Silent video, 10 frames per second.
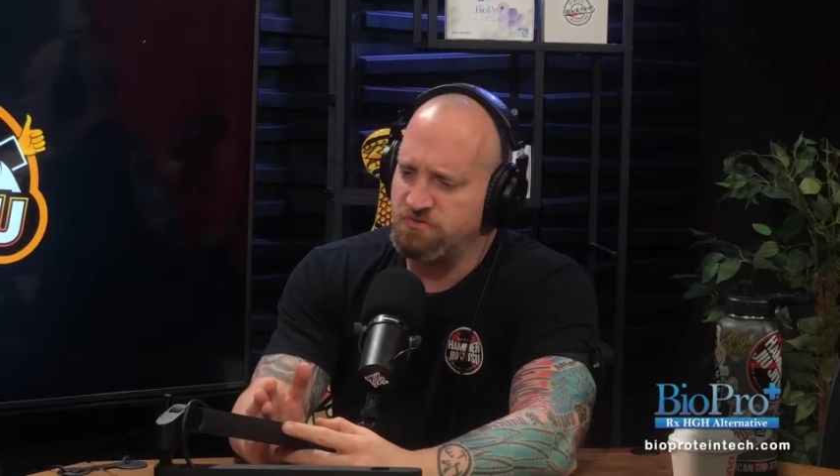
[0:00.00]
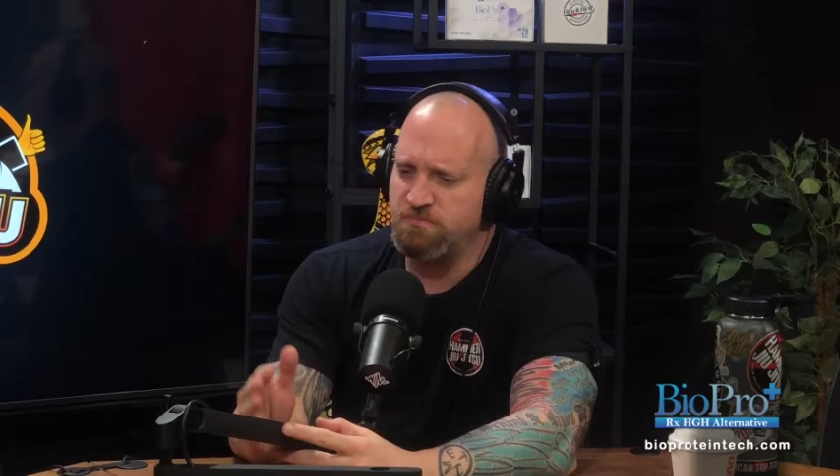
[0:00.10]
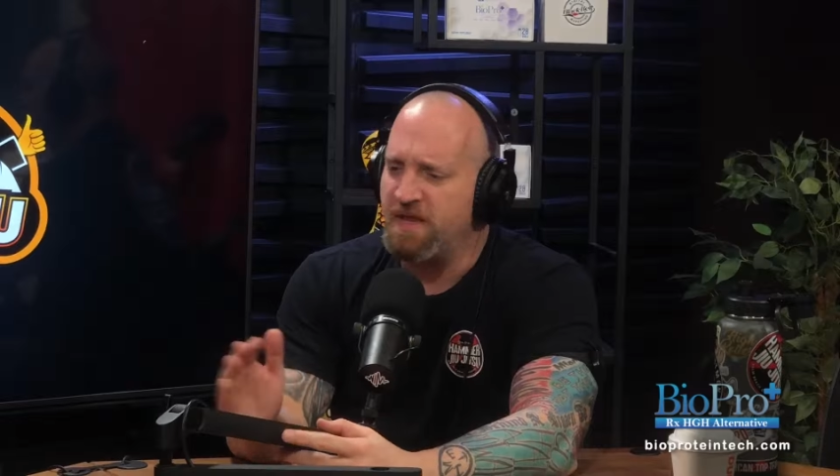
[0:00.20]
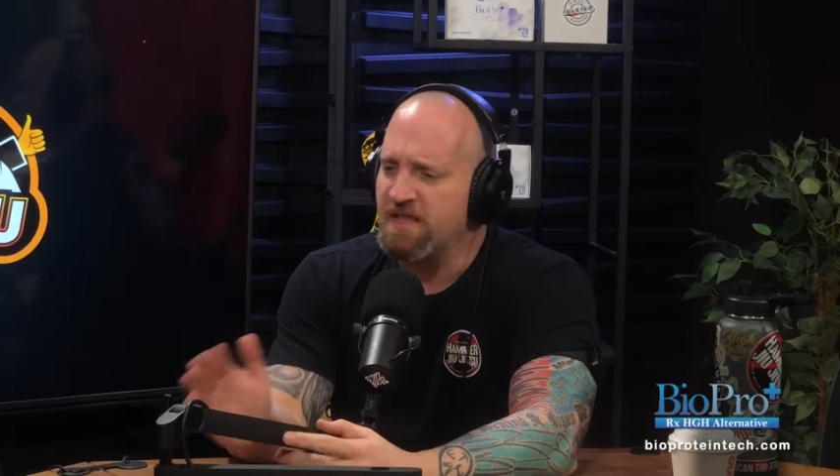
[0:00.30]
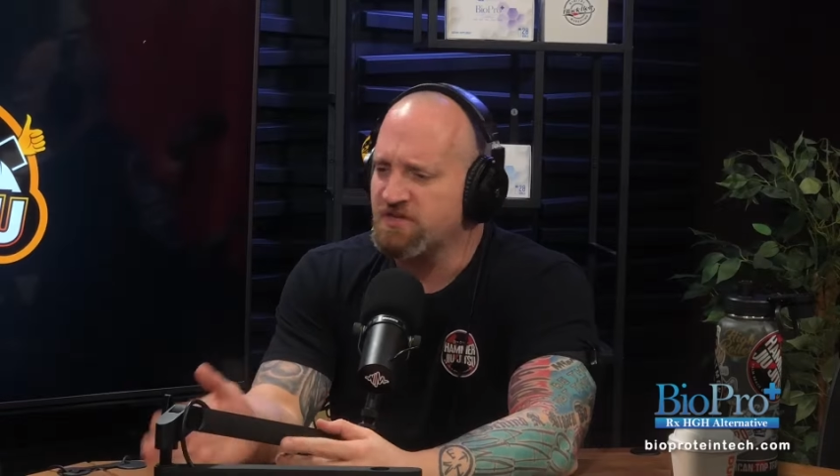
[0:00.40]

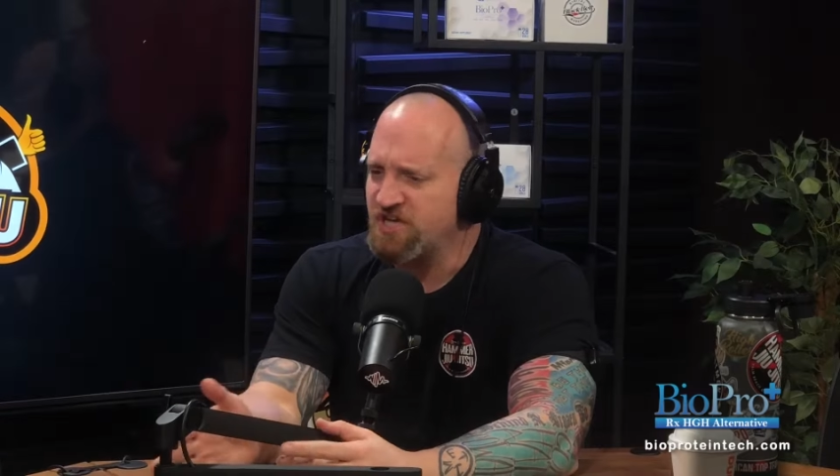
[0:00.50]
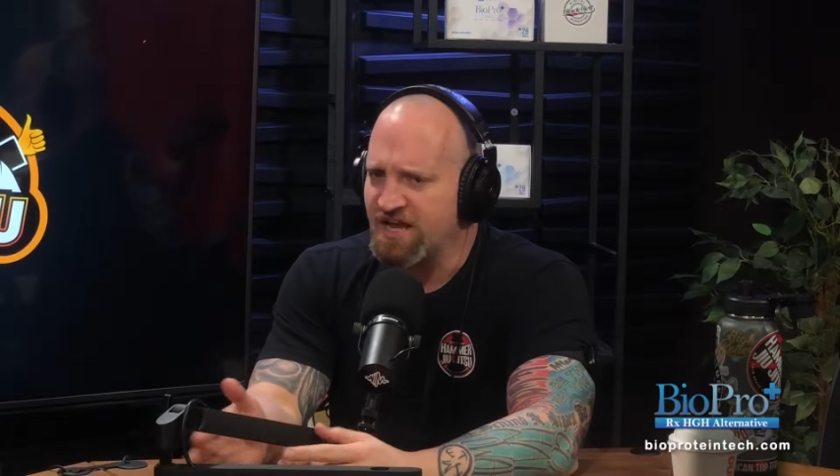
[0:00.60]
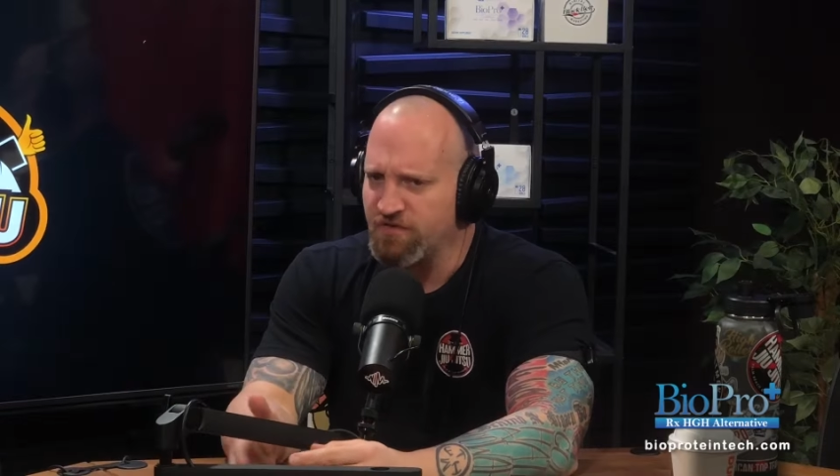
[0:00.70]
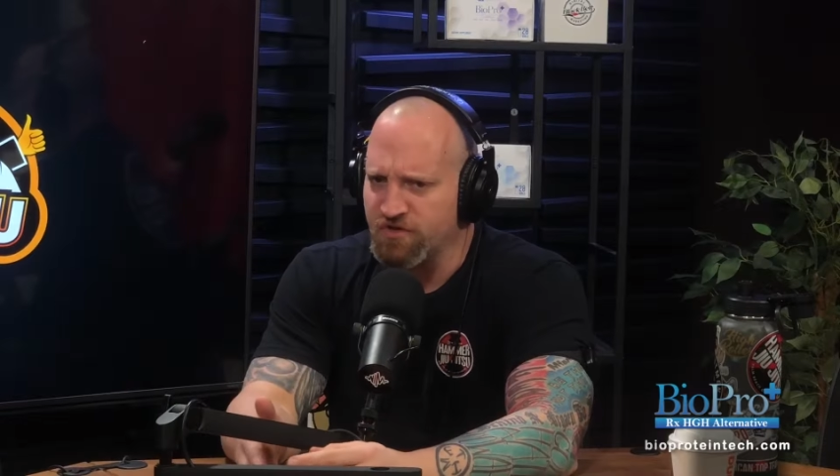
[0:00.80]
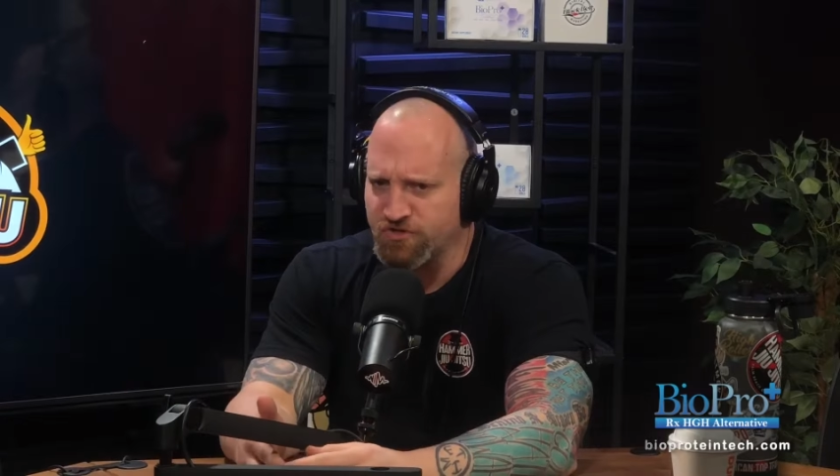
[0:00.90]
being a
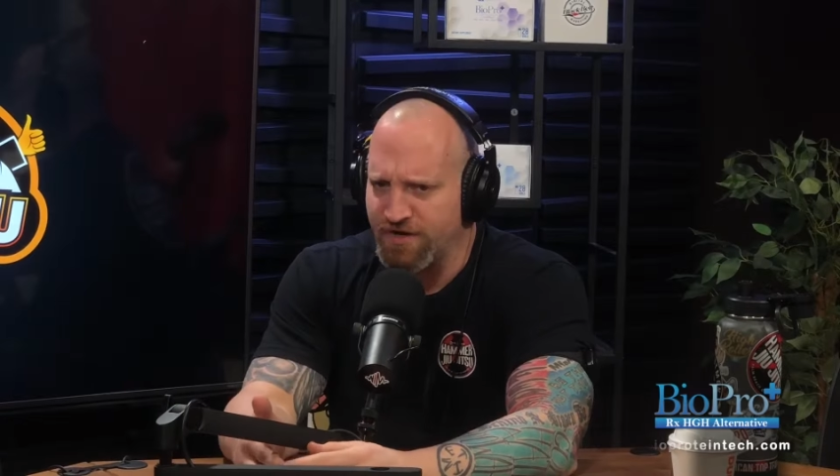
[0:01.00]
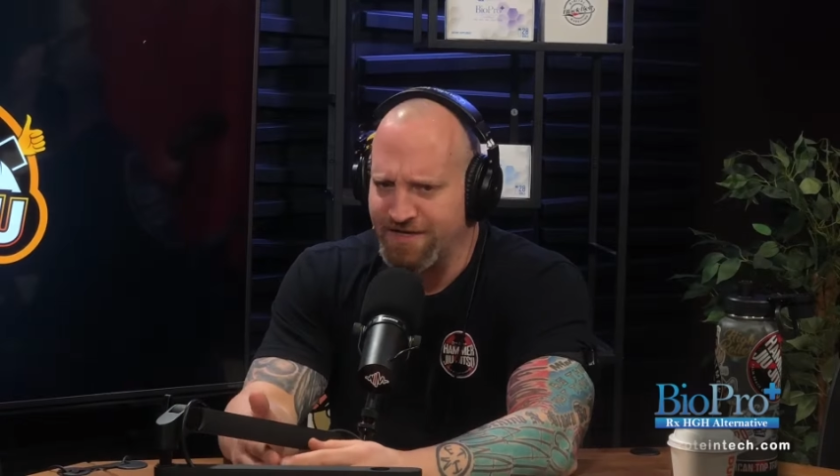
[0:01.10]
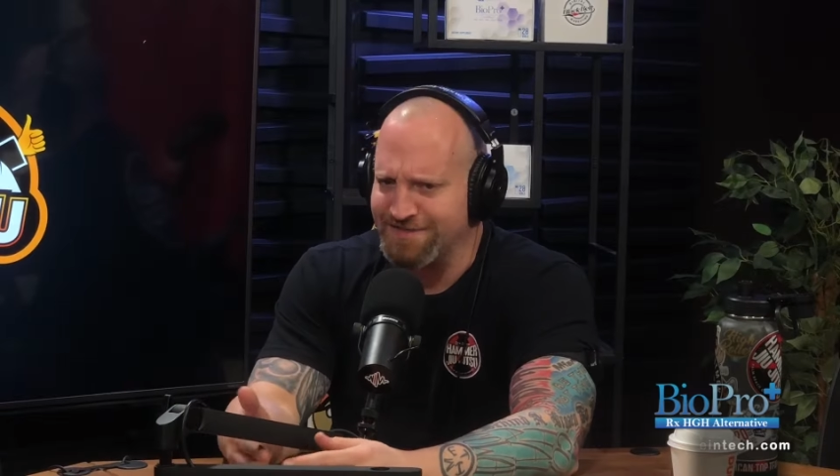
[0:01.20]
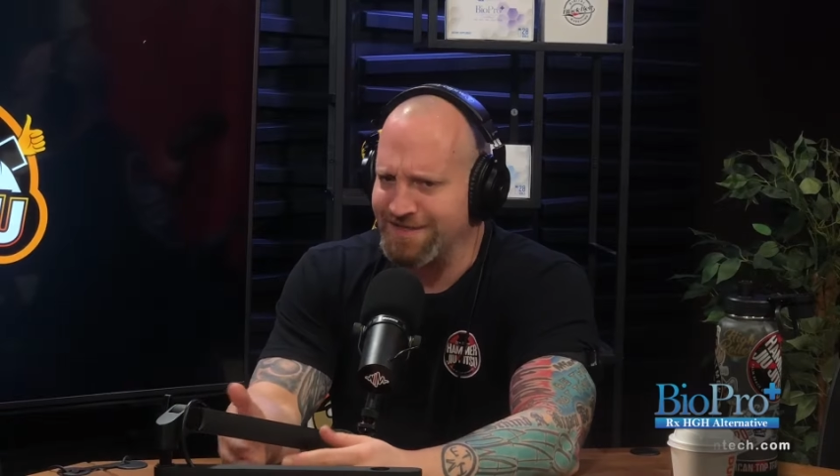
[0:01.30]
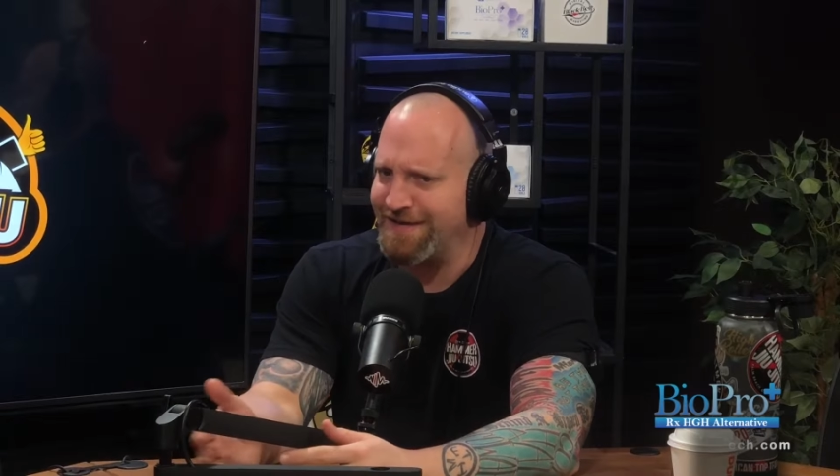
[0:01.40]
jack of all
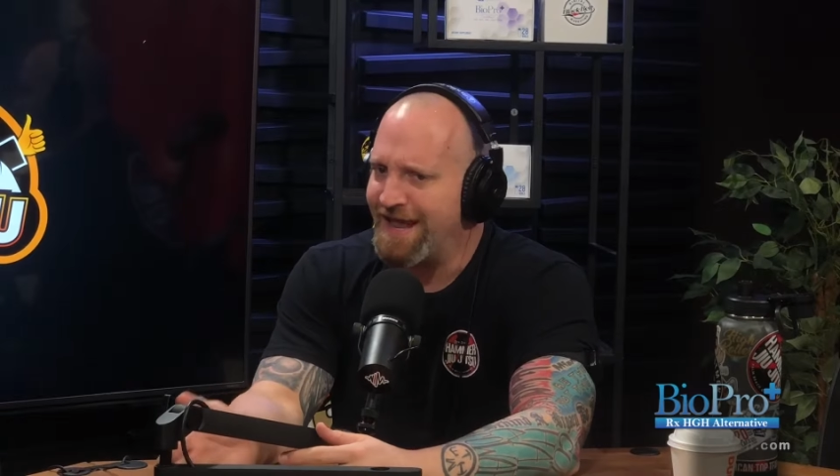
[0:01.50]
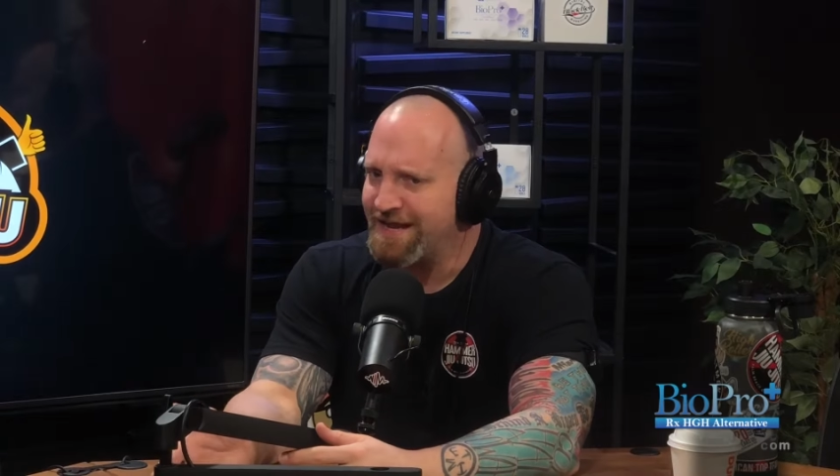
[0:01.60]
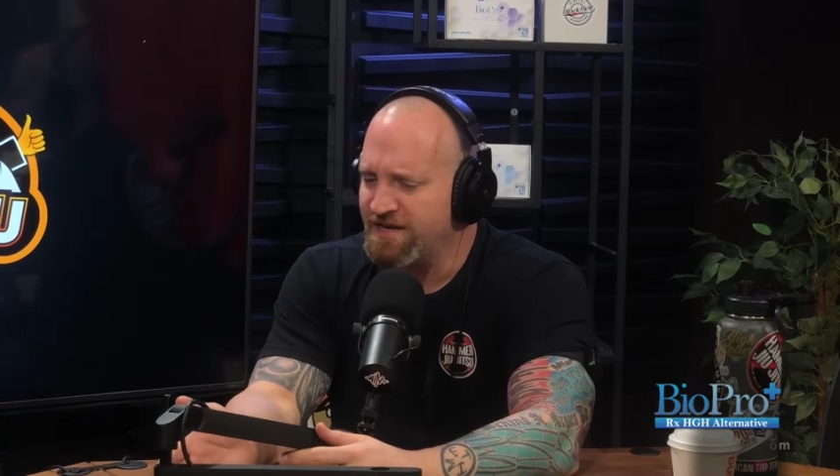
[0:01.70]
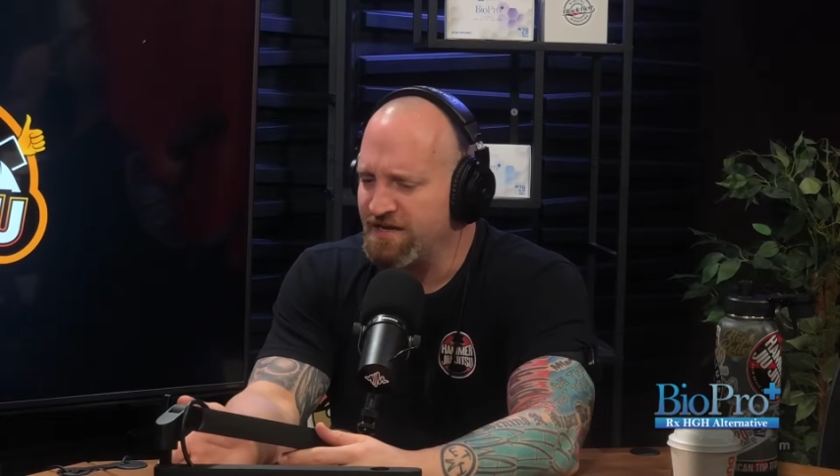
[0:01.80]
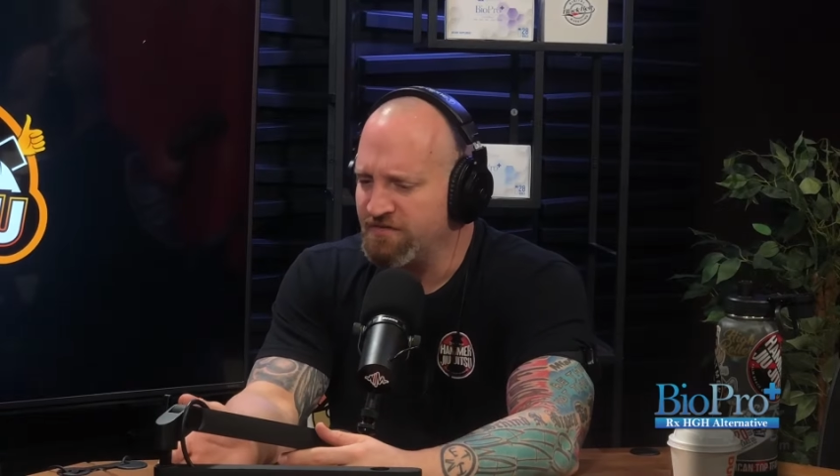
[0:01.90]
trades is a
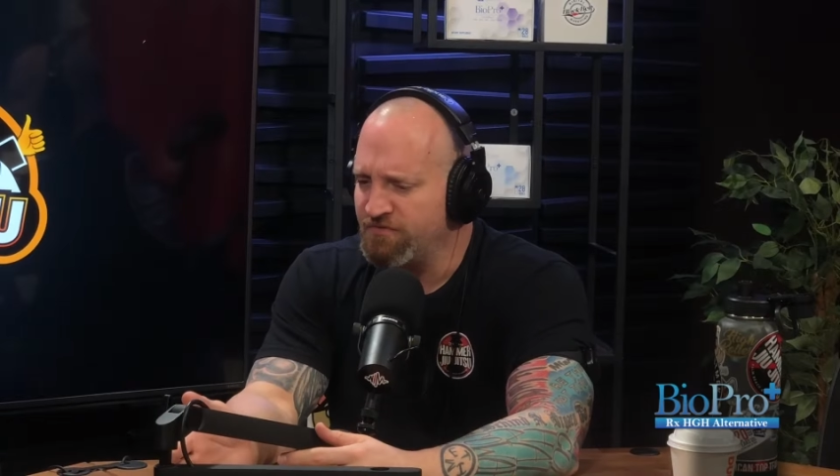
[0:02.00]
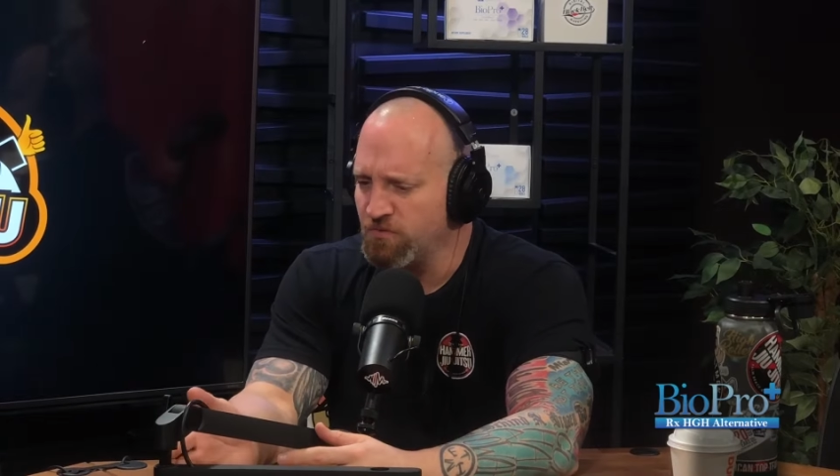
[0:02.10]
negative.